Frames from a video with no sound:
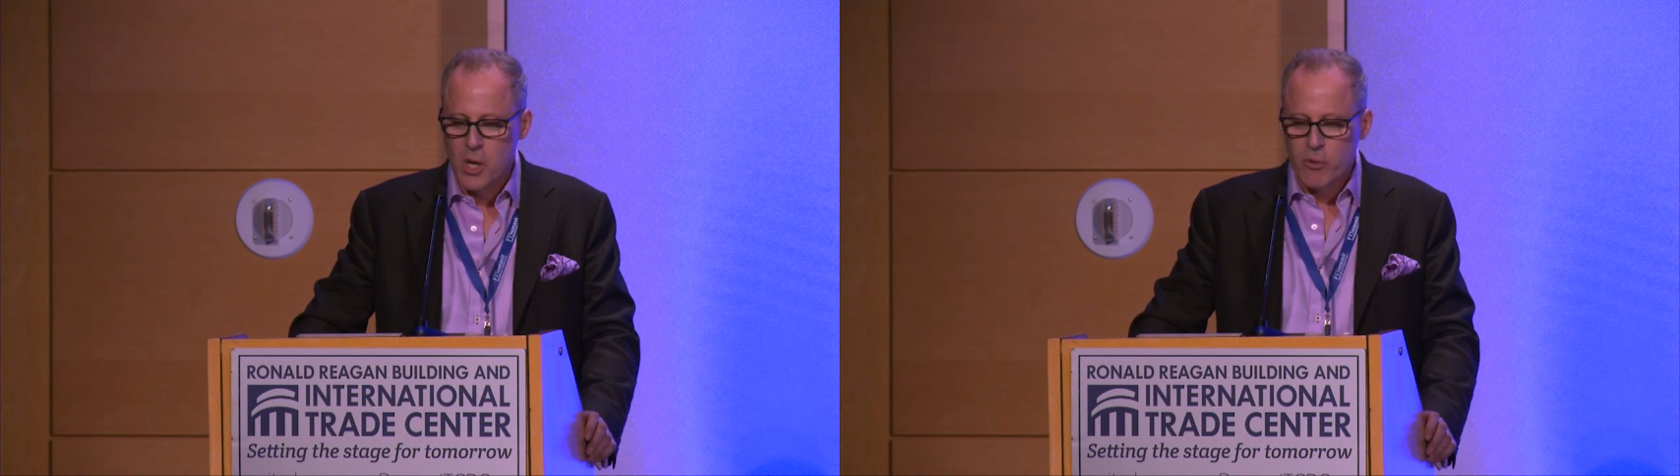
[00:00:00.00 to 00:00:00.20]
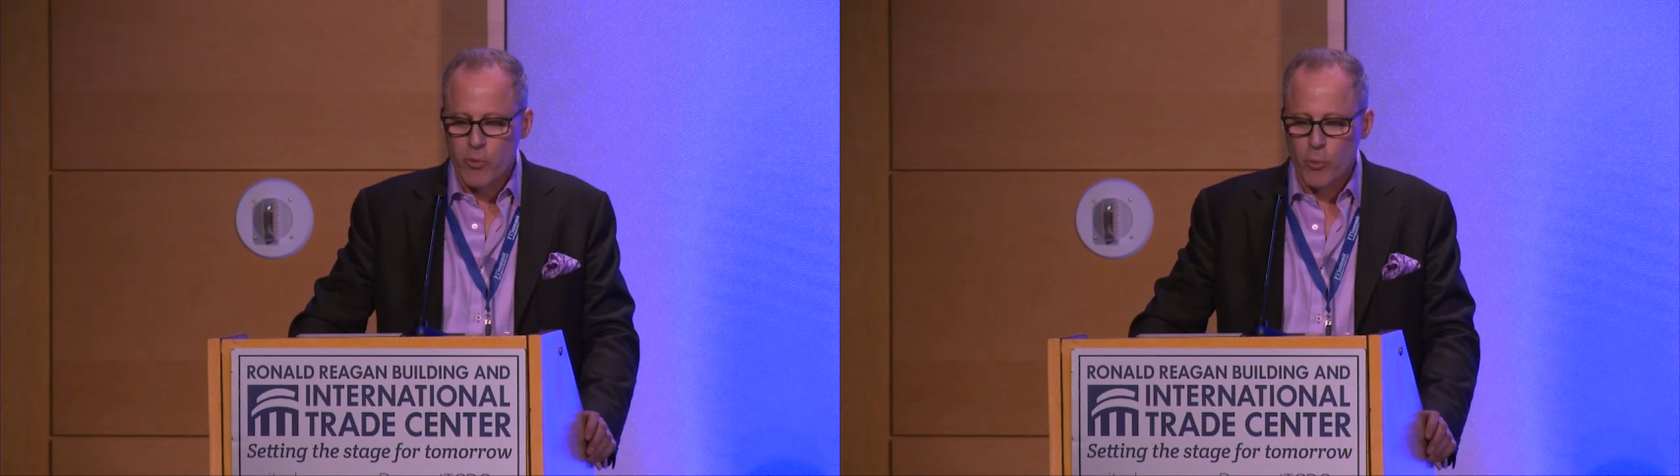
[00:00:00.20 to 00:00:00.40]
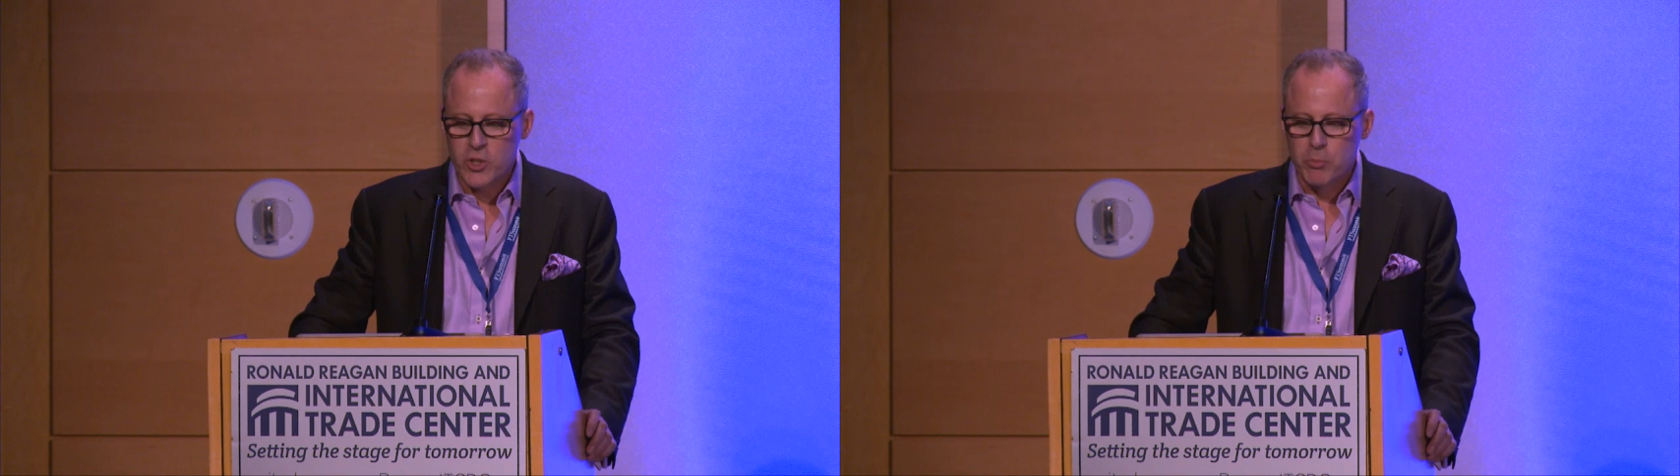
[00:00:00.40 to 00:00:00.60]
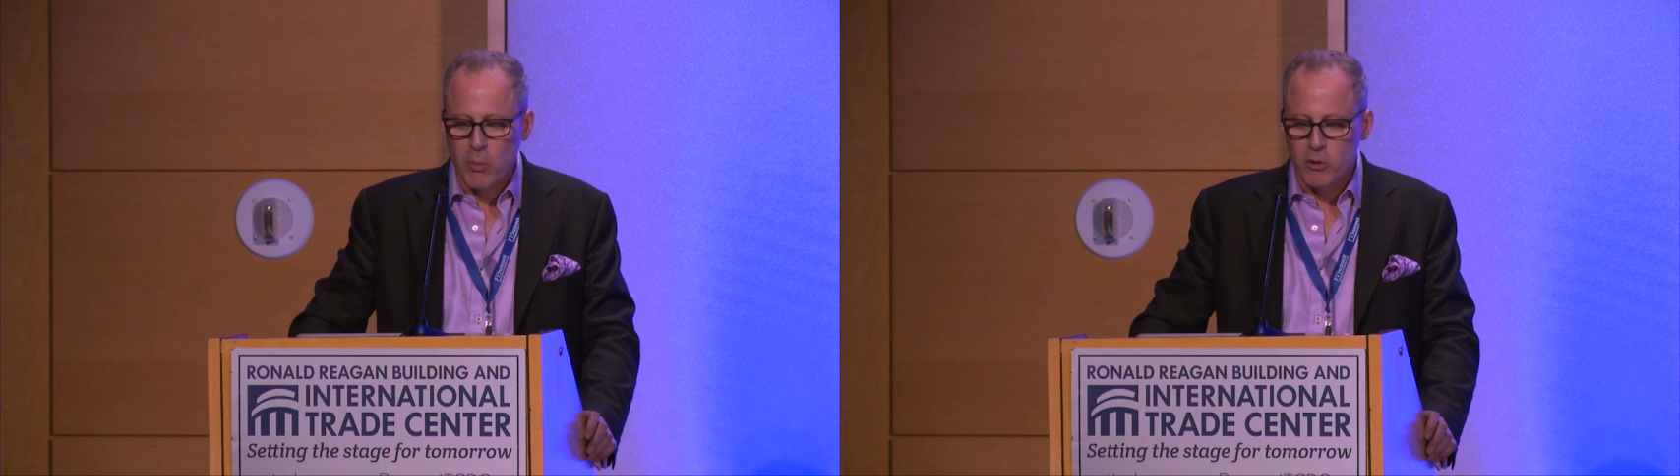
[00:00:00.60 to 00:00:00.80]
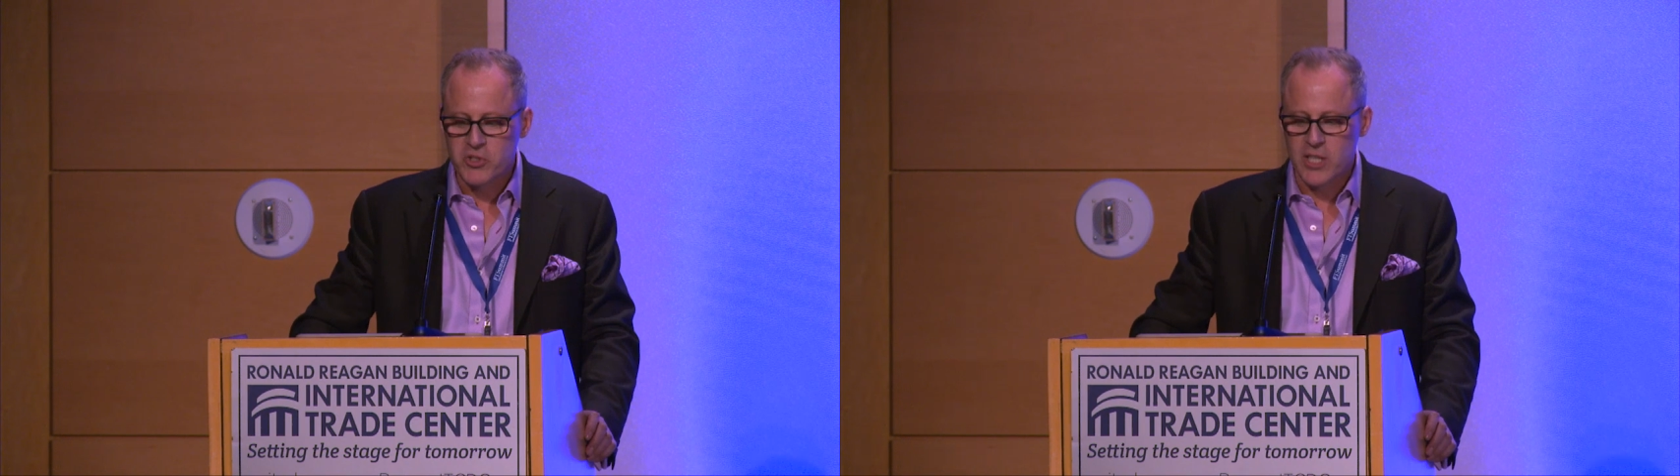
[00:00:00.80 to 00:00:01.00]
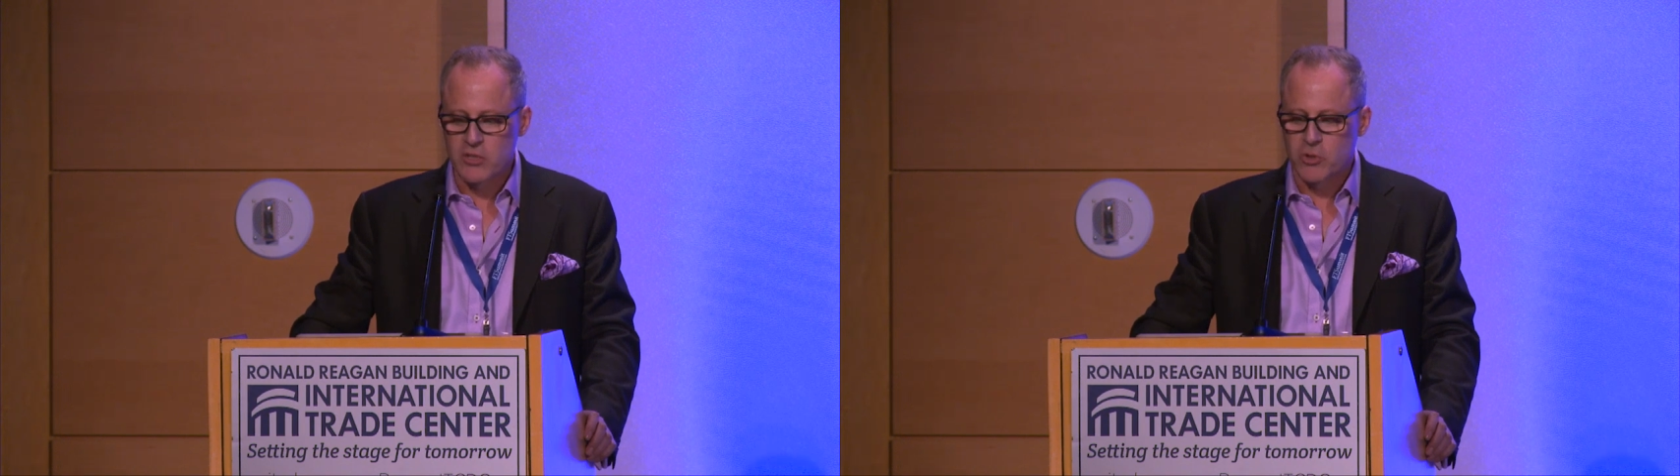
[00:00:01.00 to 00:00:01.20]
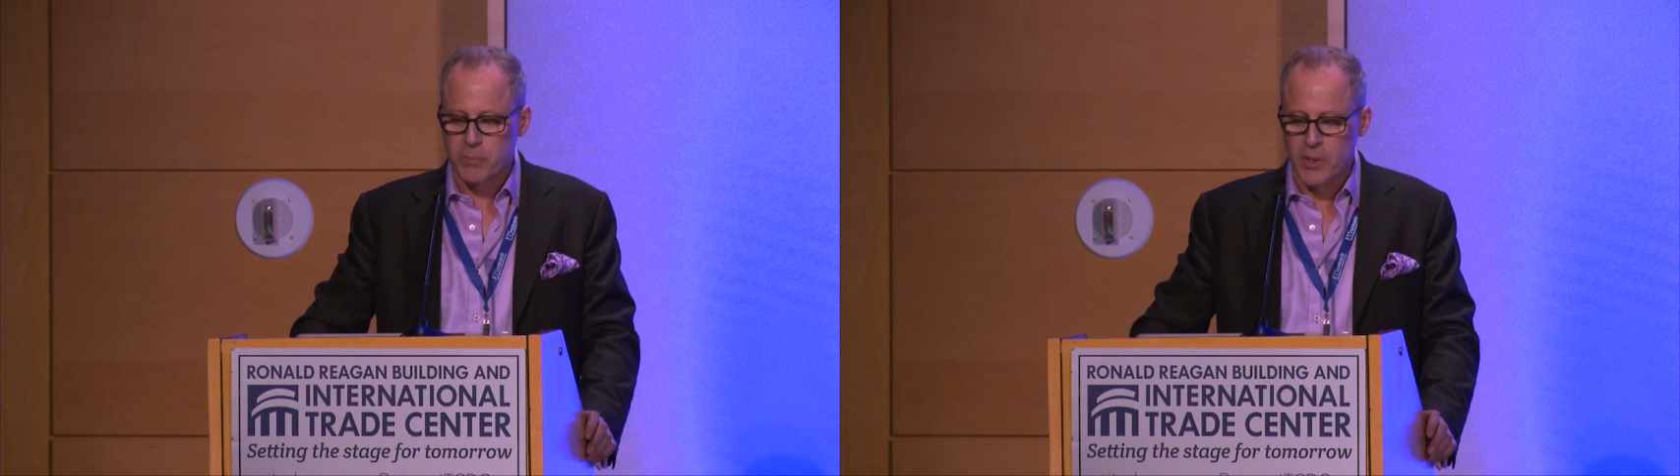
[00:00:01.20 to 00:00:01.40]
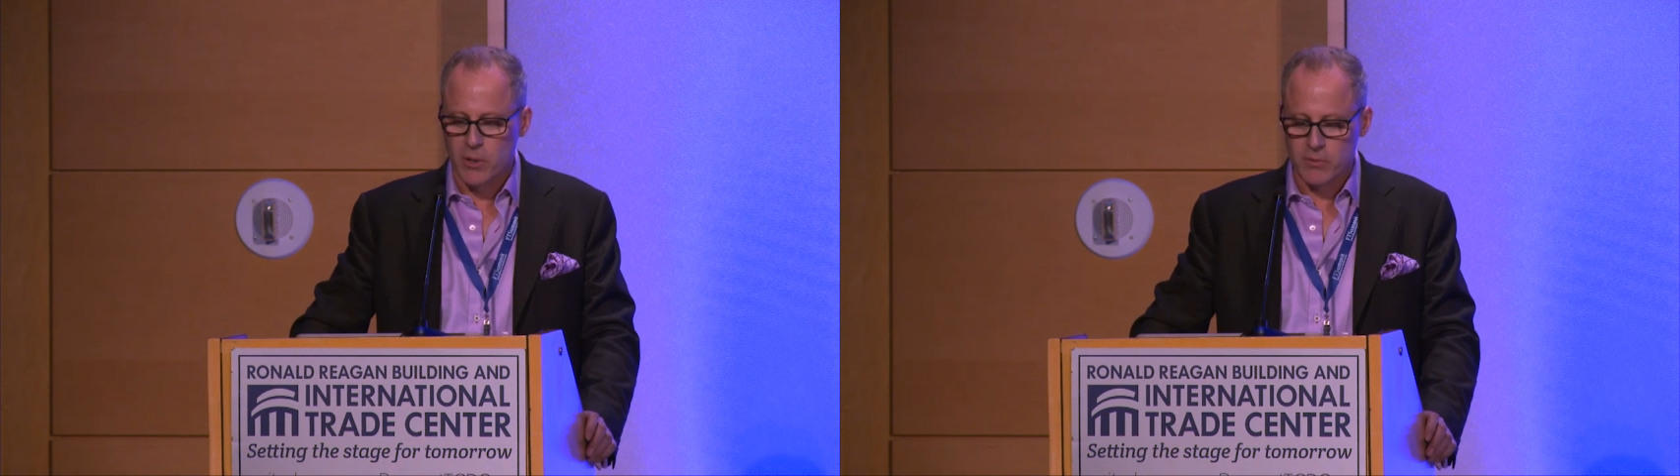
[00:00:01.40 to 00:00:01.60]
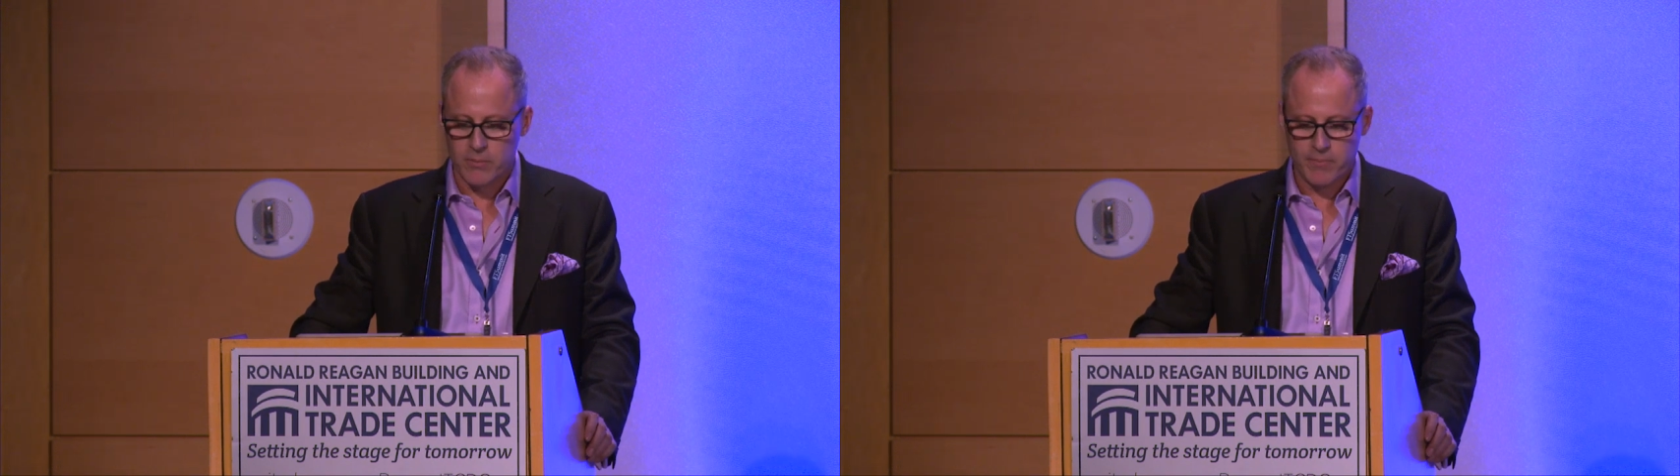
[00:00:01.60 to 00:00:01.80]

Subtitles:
for which most things are built.